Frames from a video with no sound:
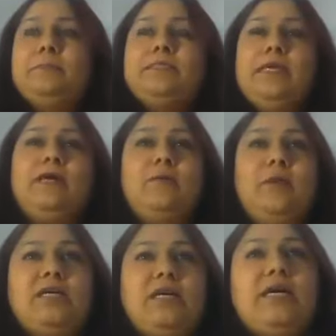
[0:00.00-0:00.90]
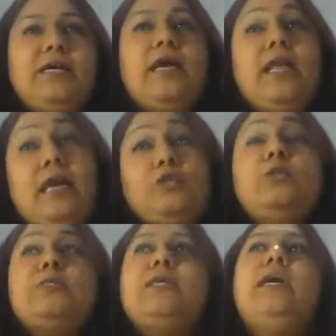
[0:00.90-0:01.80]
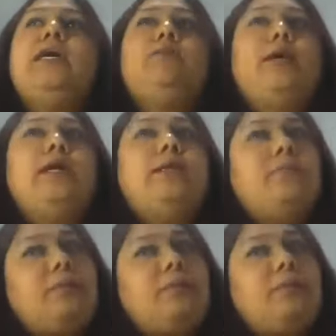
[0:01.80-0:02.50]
saying, oh my God, and I do say it, well,